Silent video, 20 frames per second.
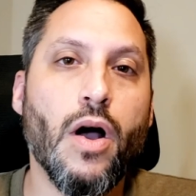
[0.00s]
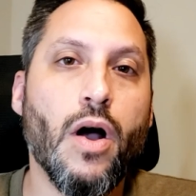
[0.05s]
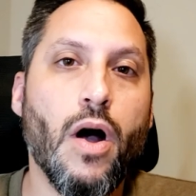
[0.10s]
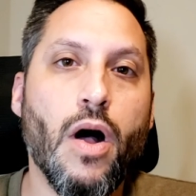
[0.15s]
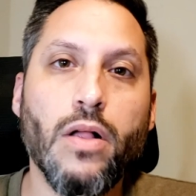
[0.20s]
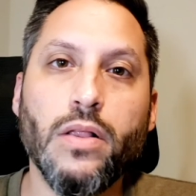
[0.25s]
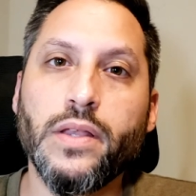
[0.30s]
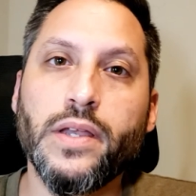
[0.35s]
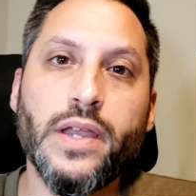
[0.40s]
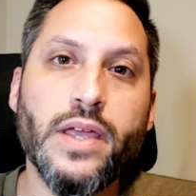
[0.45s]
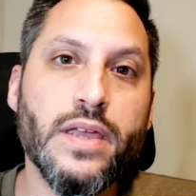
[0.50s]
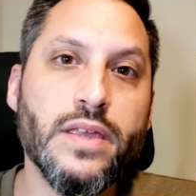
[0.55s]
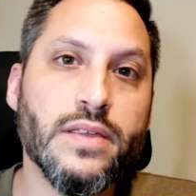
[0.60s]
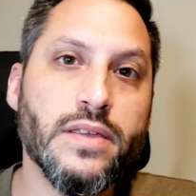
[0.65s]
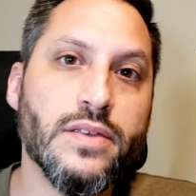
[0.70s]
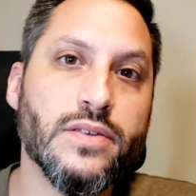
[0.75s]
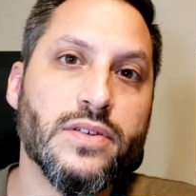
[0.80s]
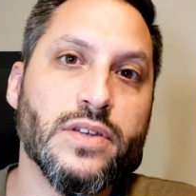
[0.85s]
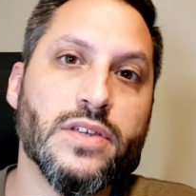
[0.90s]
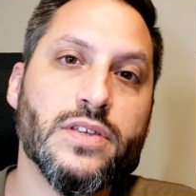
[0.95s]
All it is
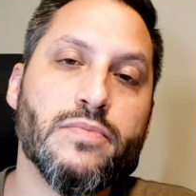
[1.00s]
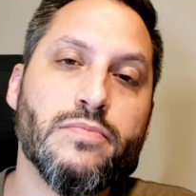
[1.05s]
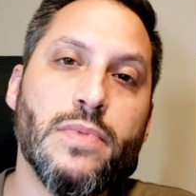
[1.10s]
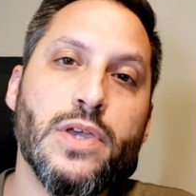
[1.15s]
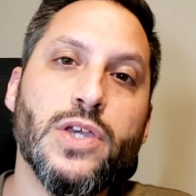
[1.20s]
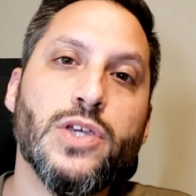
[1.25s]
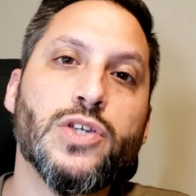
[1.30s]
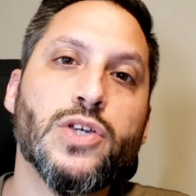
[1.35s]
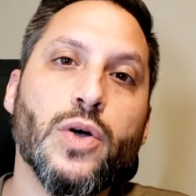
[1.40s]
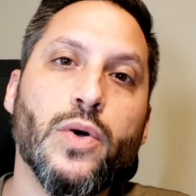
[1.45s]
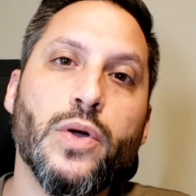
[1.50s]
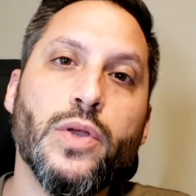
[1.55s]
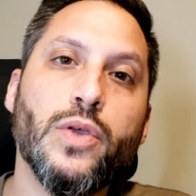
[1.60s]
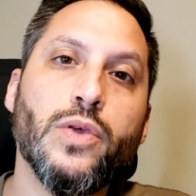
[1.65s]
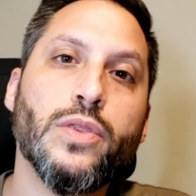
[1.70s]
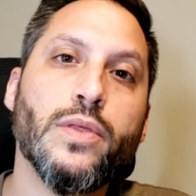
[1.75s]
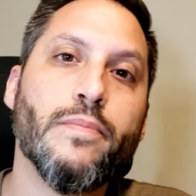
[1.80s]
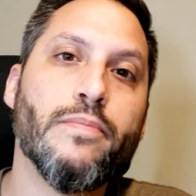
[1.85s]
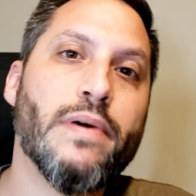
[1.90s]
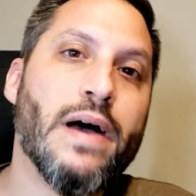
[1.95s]
is just me showing
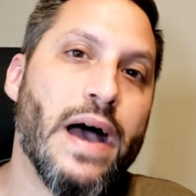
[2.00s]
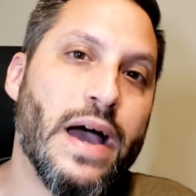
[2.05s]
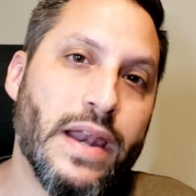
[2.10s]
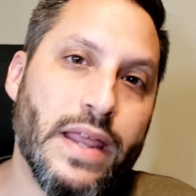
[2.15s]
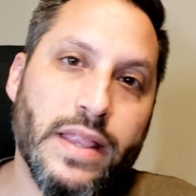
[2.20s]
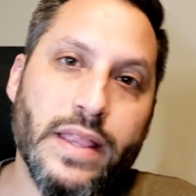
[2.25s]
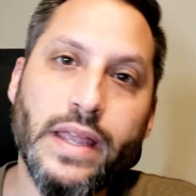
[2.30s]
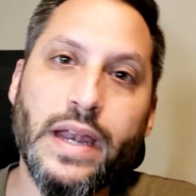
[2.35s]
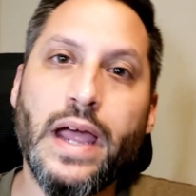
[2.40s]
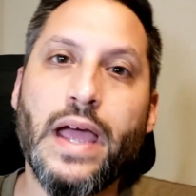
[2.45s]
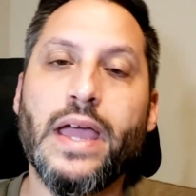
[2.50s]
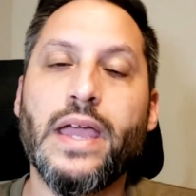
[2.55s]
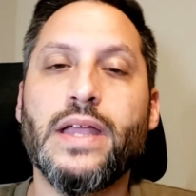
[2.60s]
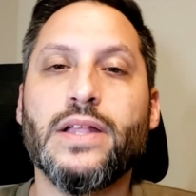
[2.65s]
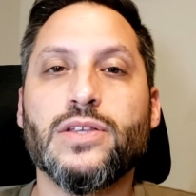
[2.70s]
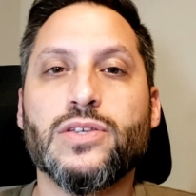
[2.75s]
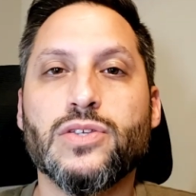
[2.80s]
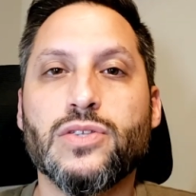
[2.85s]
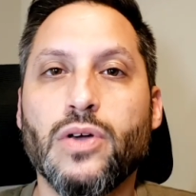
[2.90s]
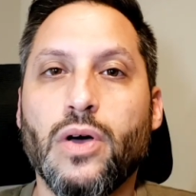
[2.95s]
you the body that I
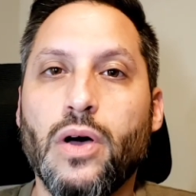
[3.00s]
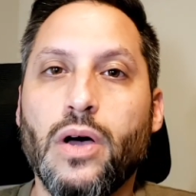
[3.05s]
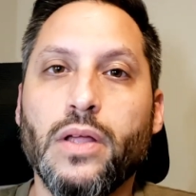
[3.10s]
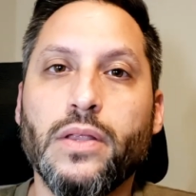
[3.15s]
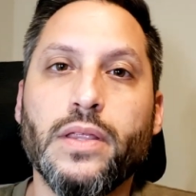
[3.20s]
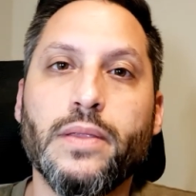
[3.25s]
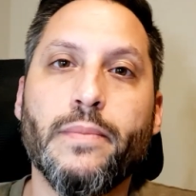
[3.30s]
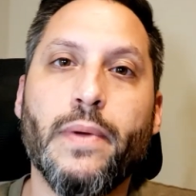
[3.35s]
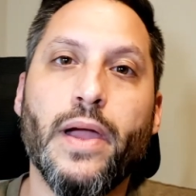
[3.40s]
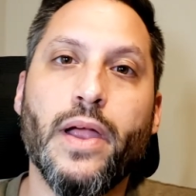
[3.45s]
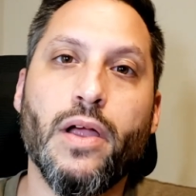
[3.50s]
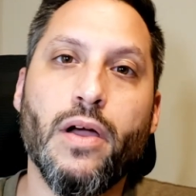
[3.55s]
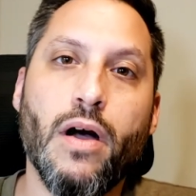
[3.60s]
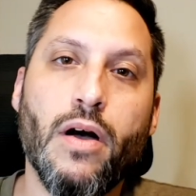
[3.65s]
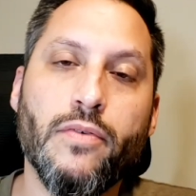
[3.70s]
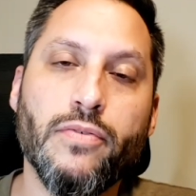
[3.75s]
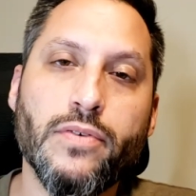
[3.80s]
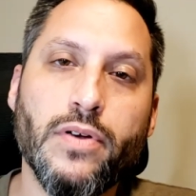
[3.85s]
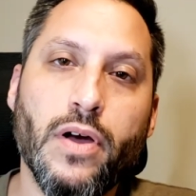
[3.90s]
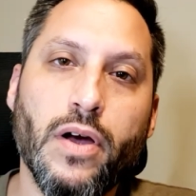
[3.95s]
installed on my
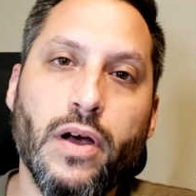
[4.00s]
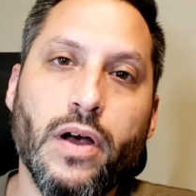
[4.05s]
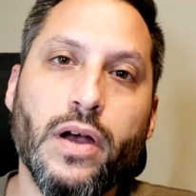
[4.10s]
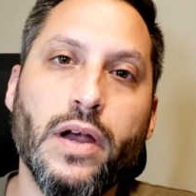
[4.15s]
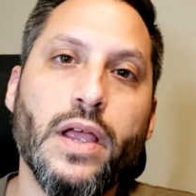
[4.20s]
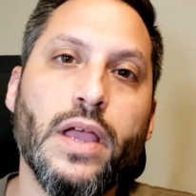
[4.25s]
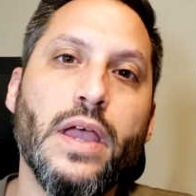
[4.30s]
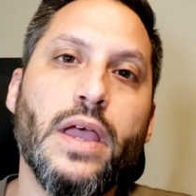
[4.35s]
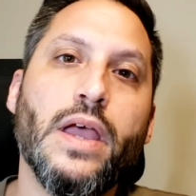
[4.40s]
golf cart.